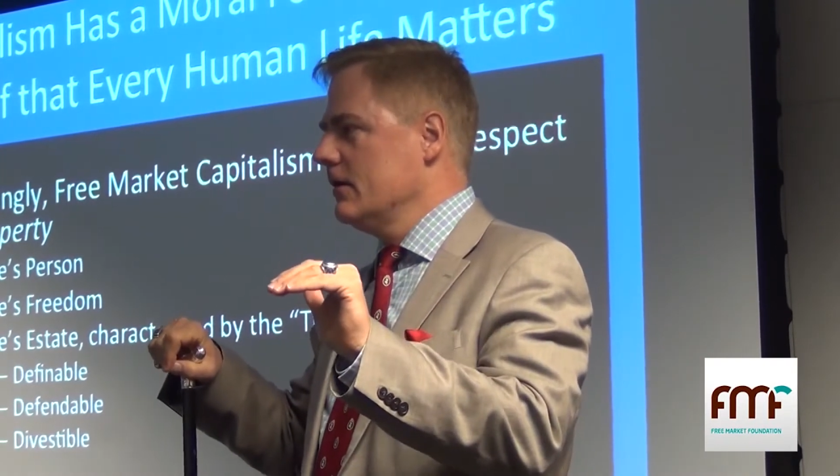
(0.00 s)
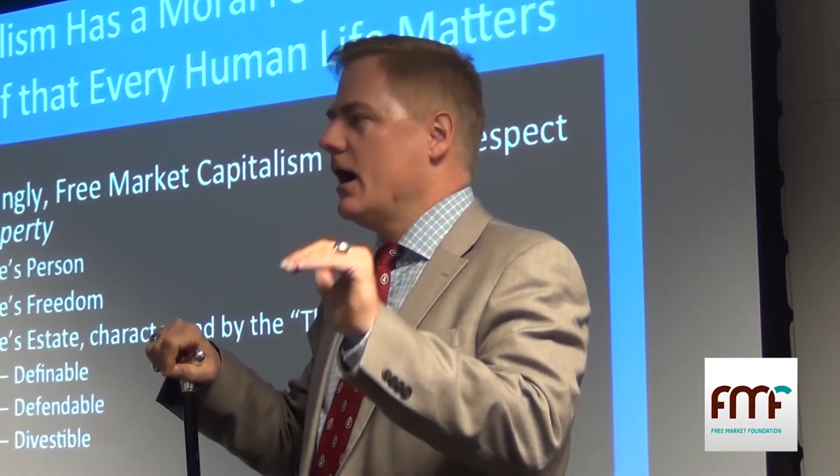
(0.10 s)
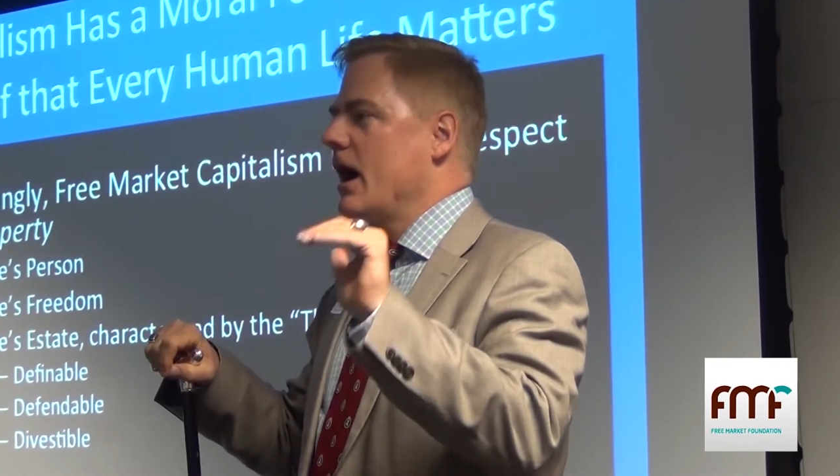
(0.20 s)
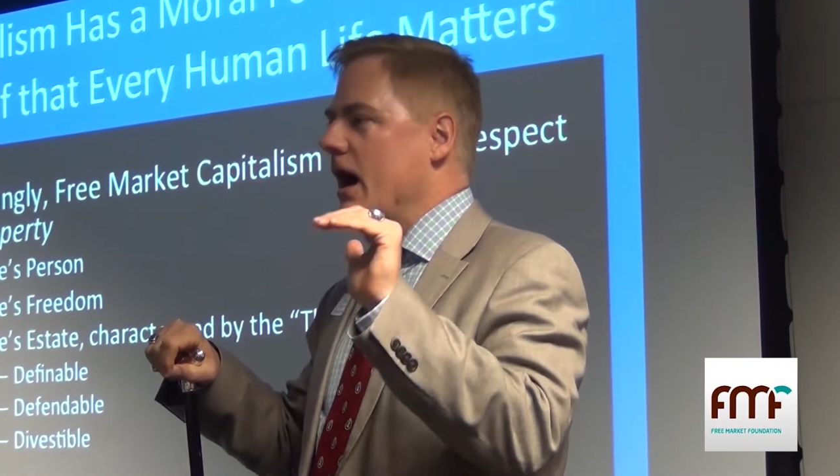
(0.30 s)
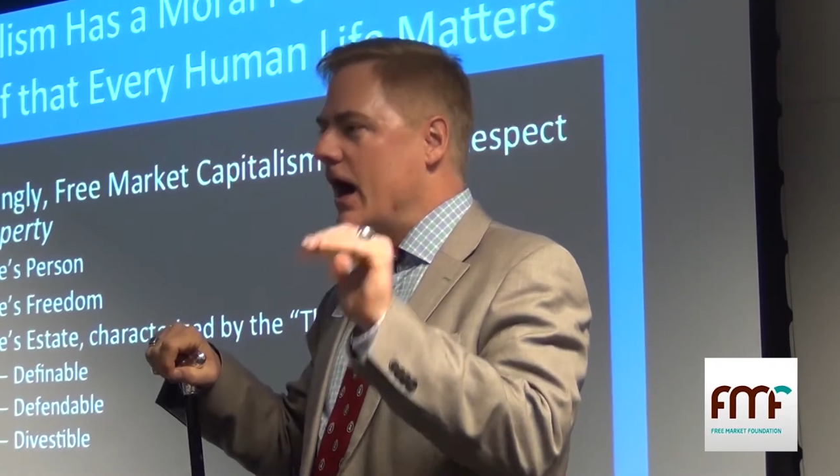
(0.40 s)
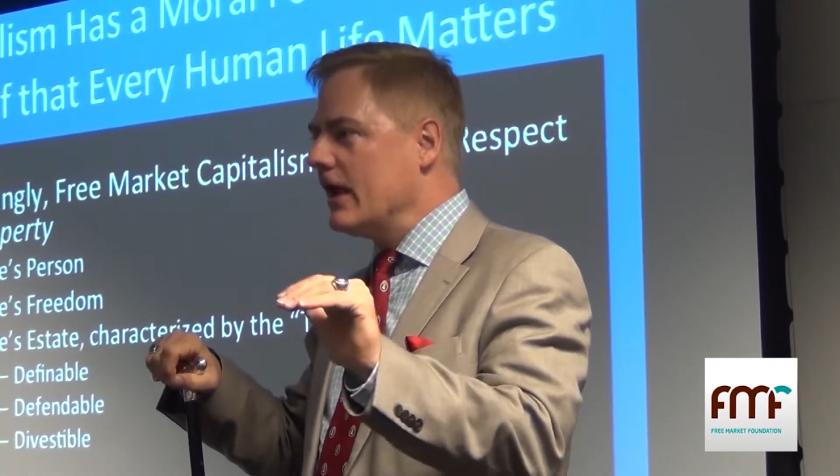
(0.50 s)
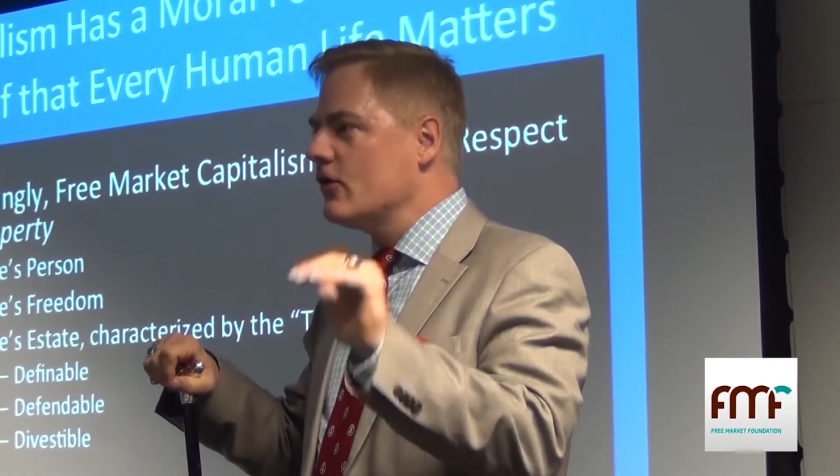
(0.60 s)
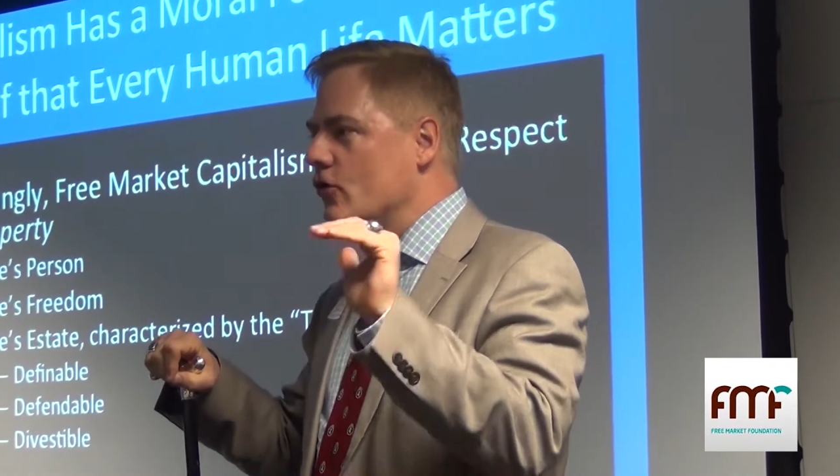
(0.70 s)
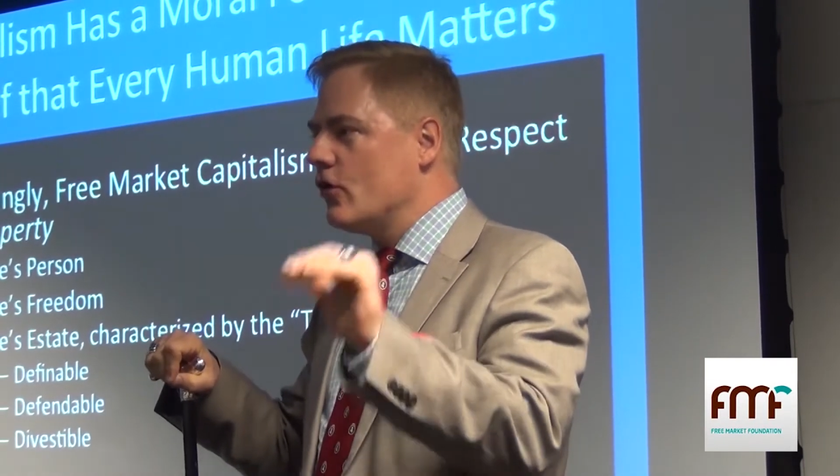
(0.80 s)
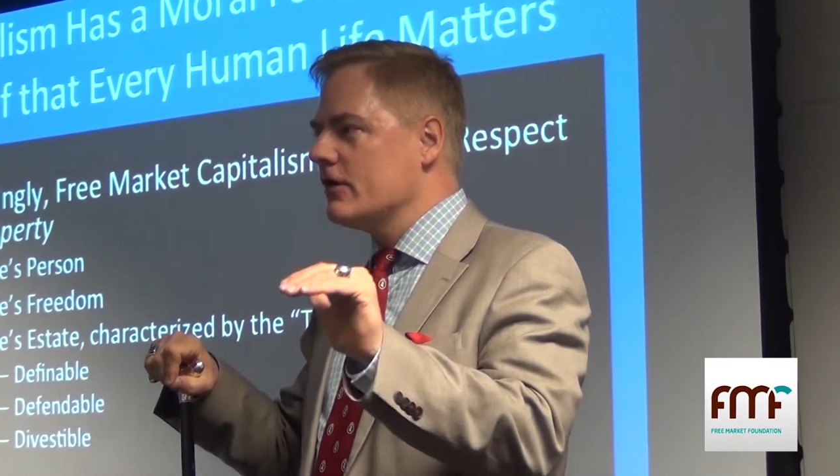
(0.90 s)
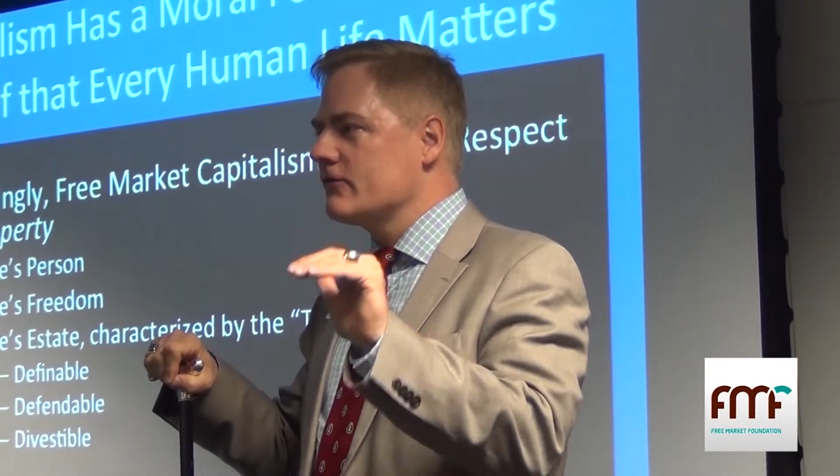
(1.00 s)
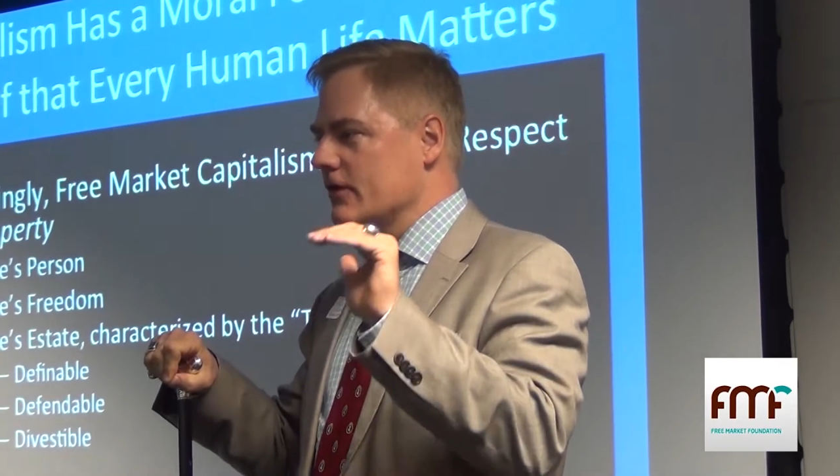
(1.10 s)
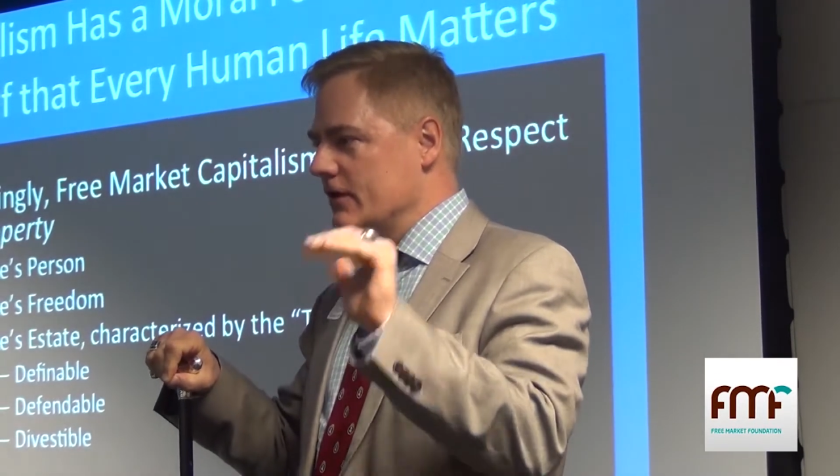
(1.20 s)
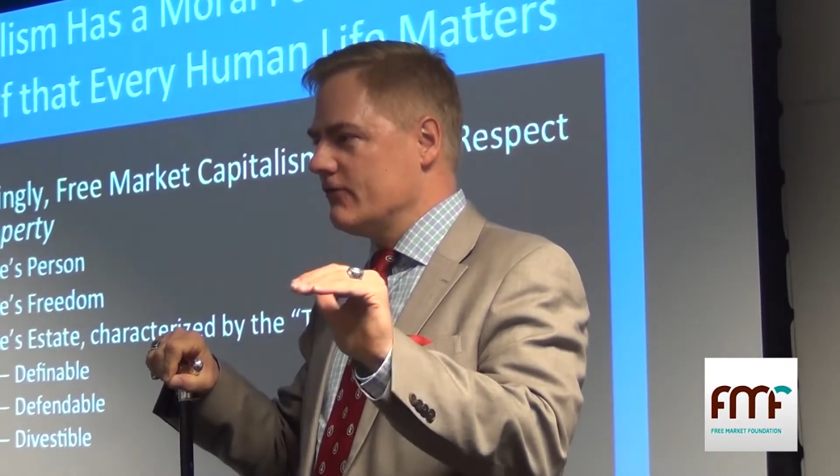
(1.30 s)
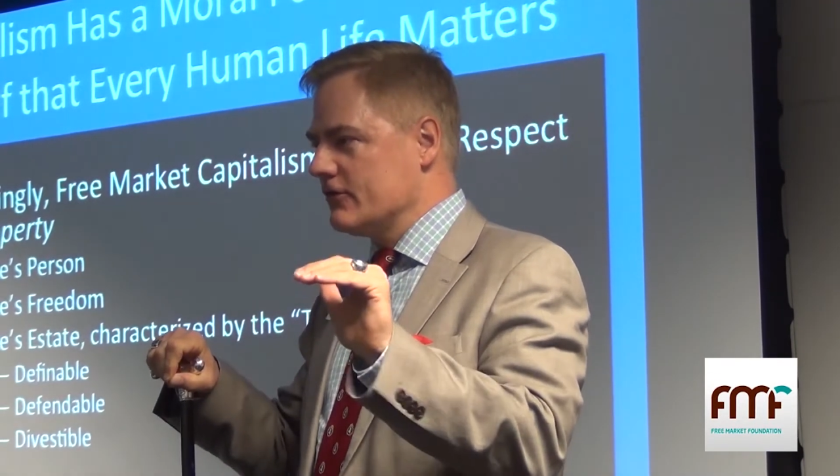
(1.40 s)
high cost,
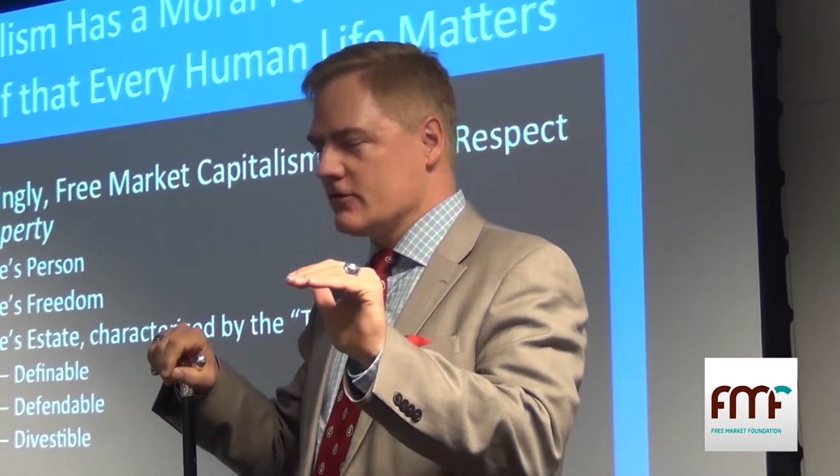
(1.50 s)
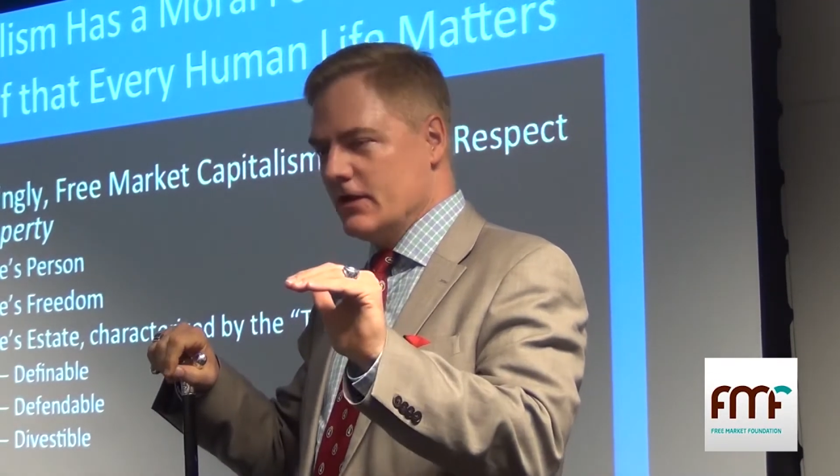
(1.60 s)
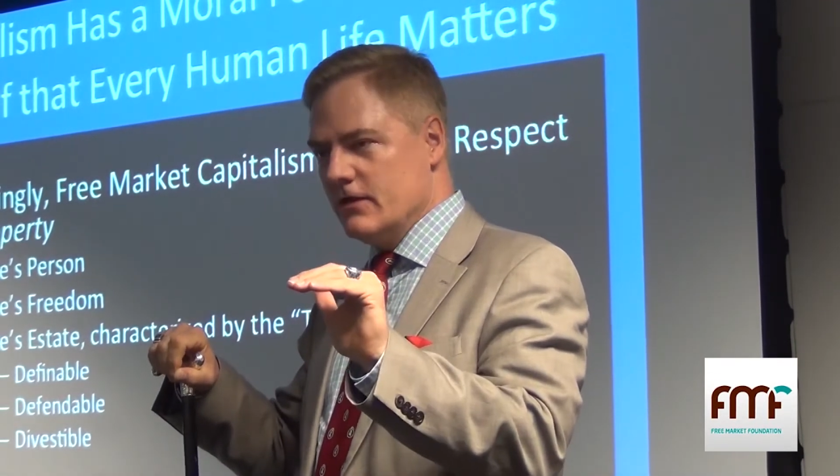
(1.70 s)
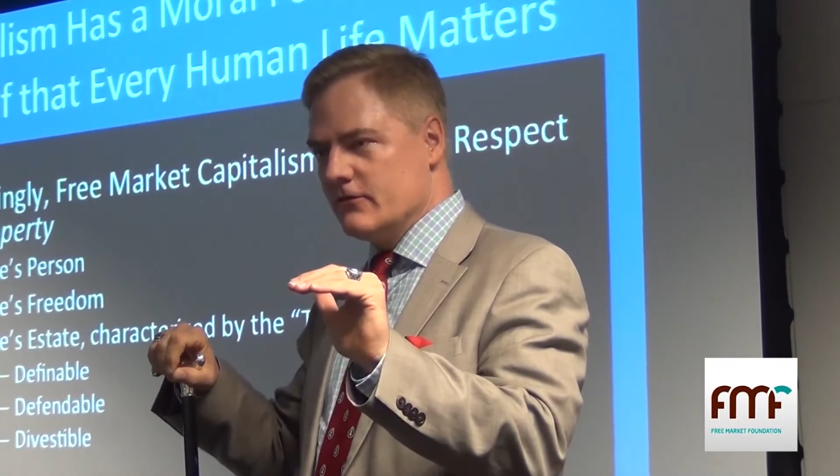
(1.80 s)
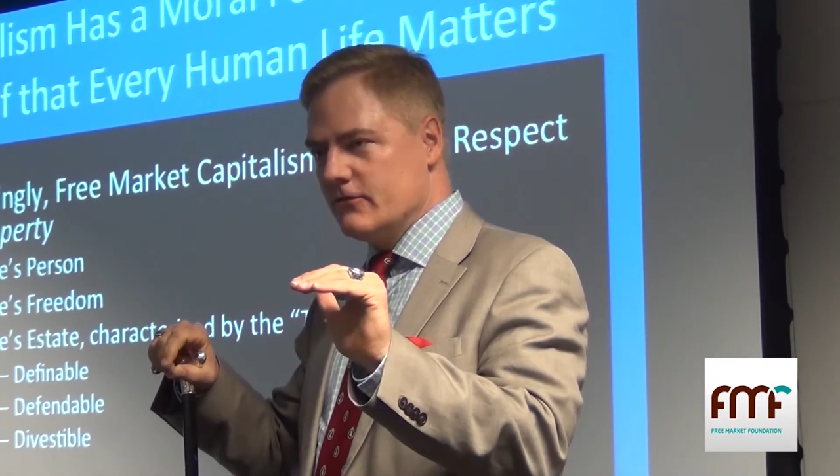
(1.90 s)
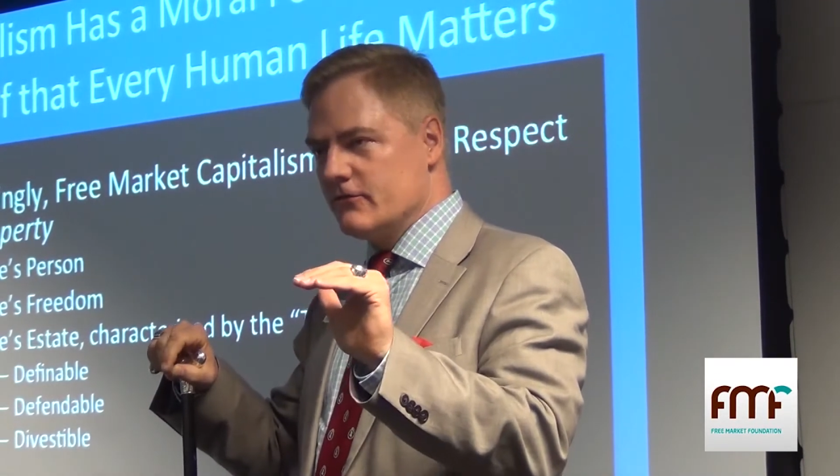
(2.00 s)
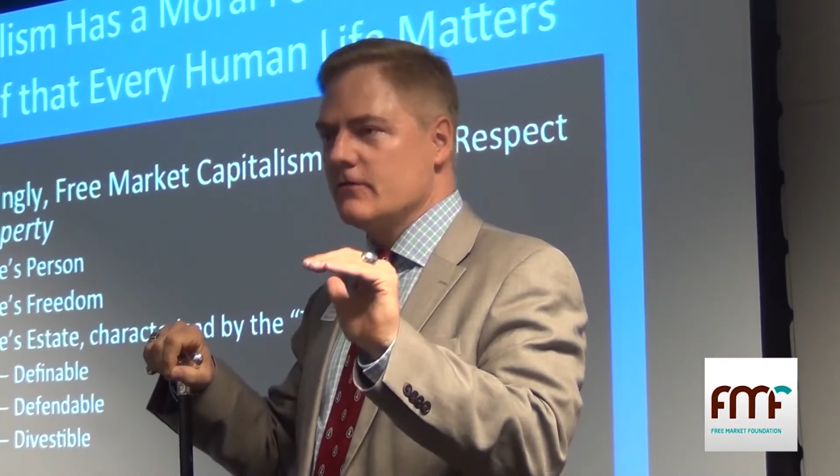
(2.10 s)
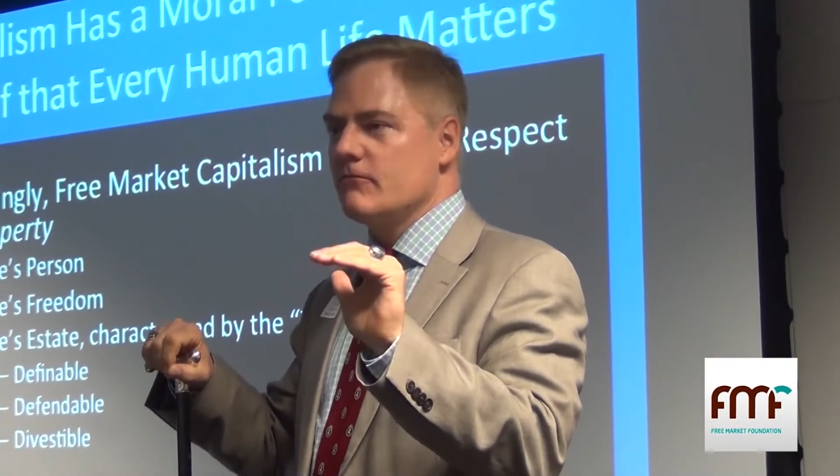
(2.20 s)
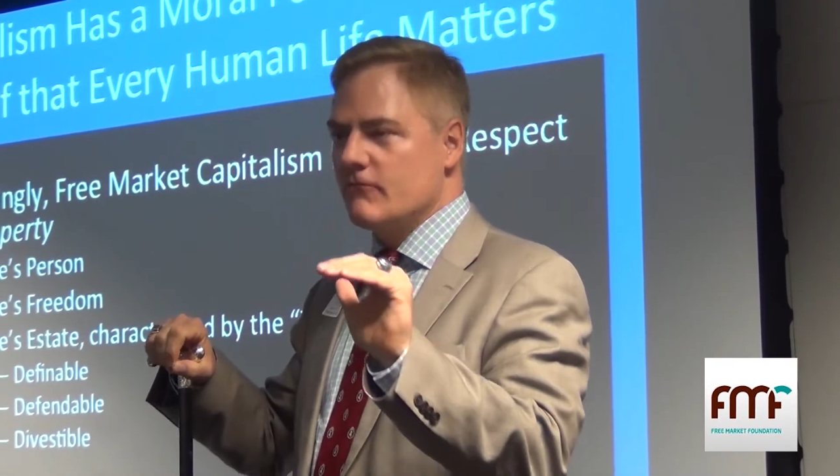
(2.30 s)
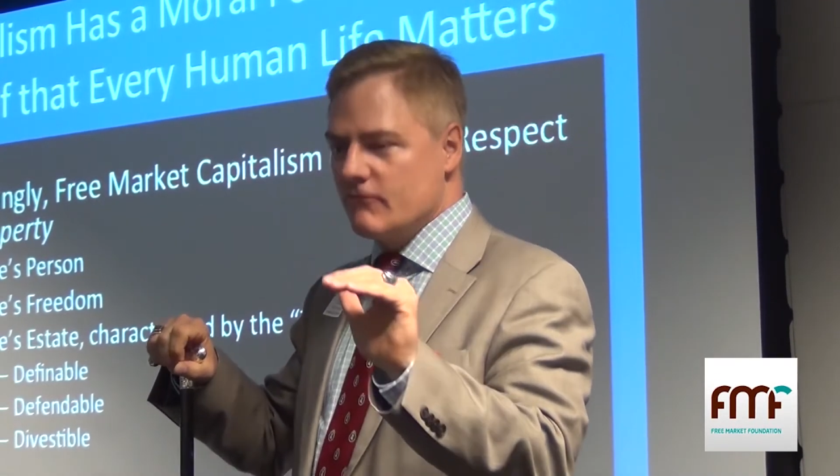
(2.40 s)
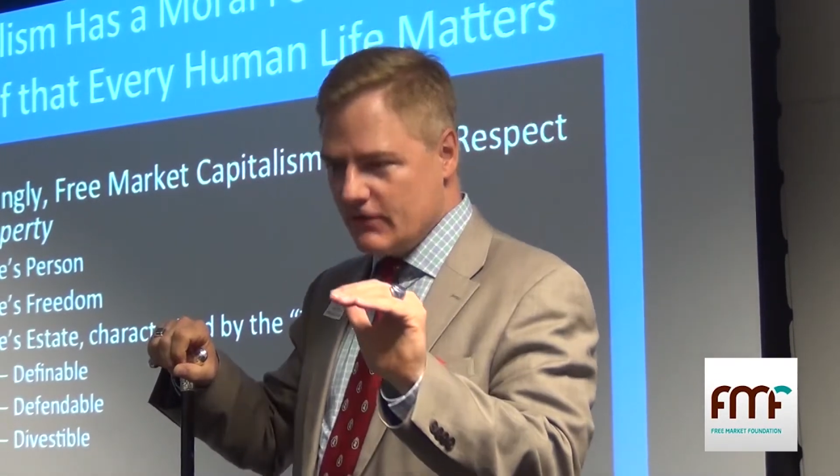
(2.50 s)
inefficient legal system,